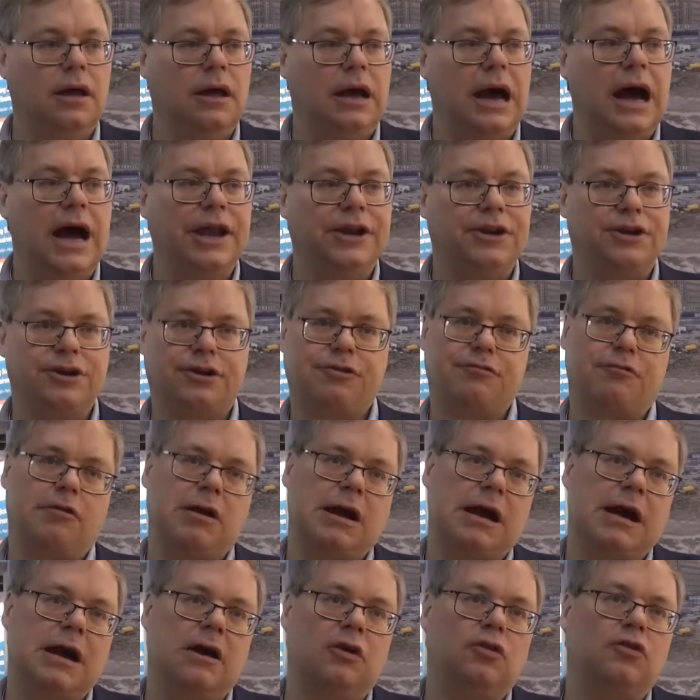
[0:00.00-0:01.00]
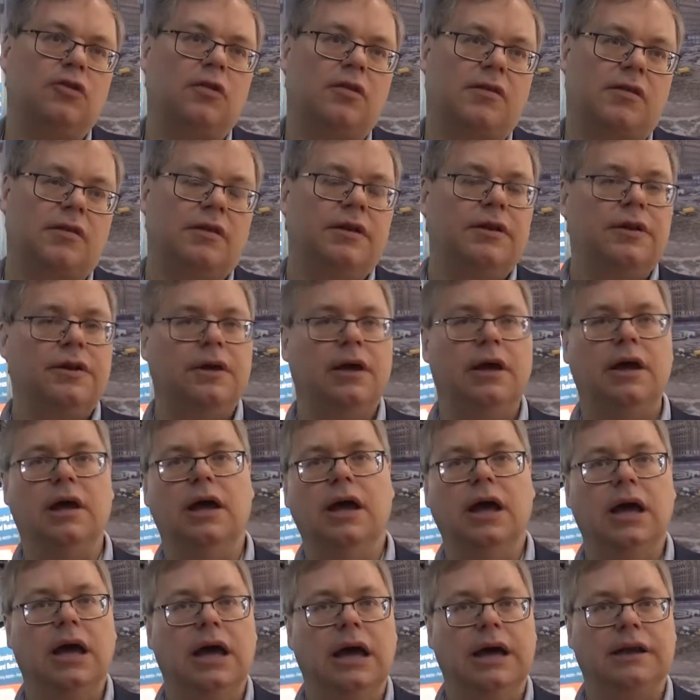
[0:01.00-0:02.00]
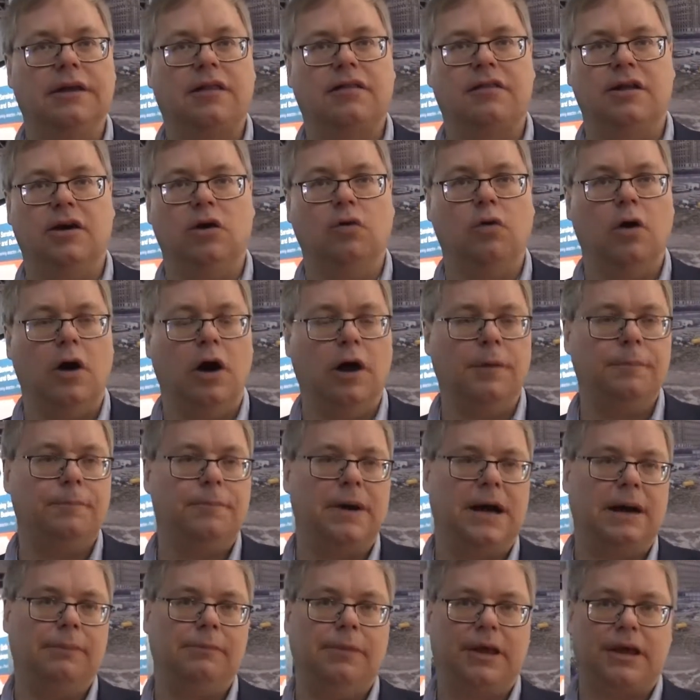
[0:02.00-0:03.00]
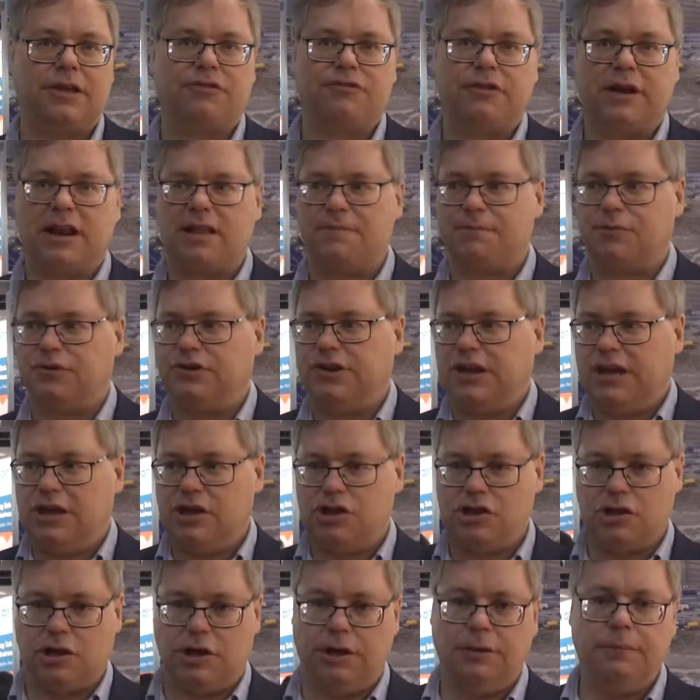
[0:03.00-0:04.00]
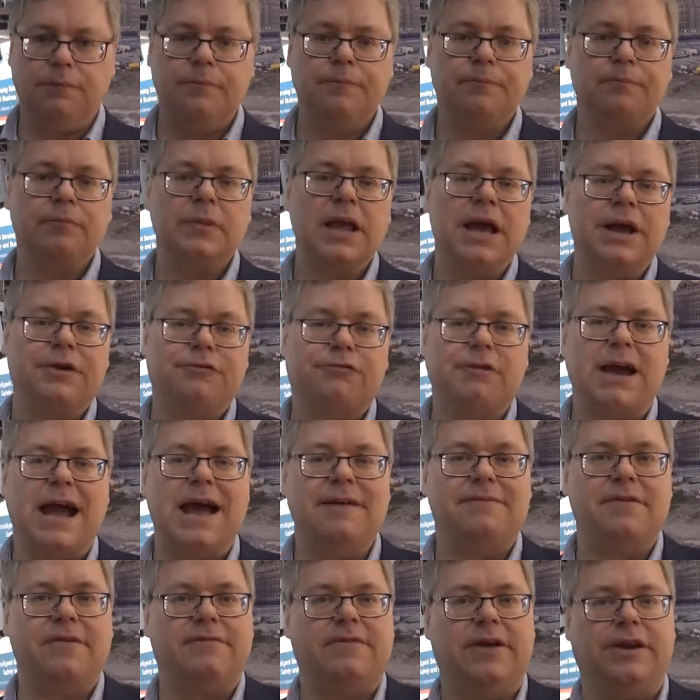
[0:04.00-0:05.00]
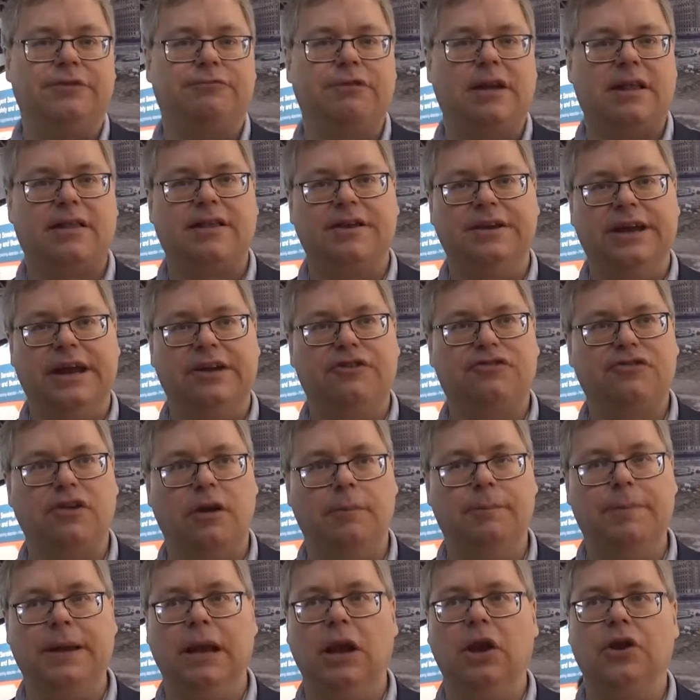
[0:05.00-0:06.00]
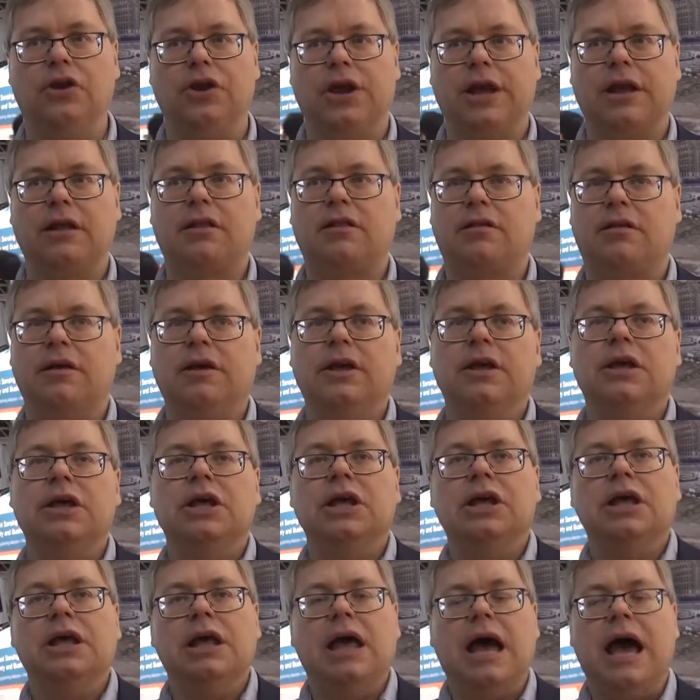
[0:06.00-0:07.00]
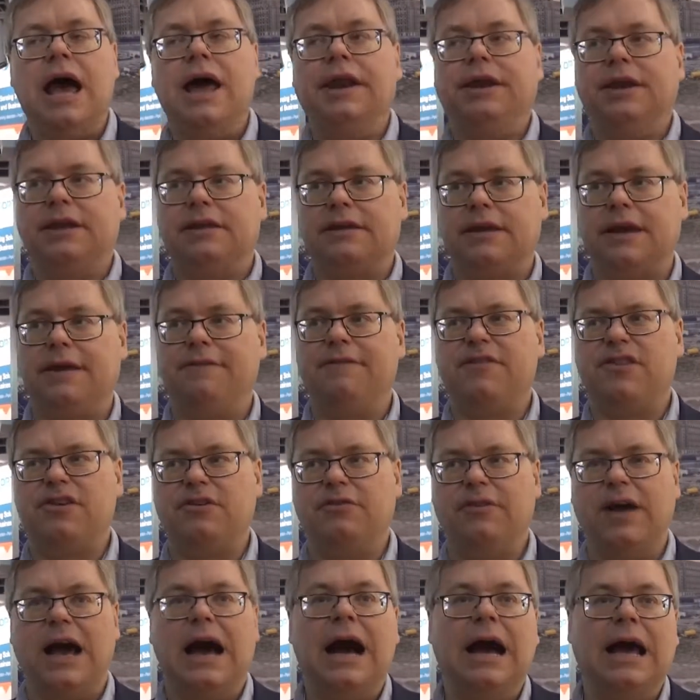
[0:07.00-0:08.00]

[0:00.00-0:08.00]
undergrounds, and so on, public transportation, rather than residential buildings. And it gives you the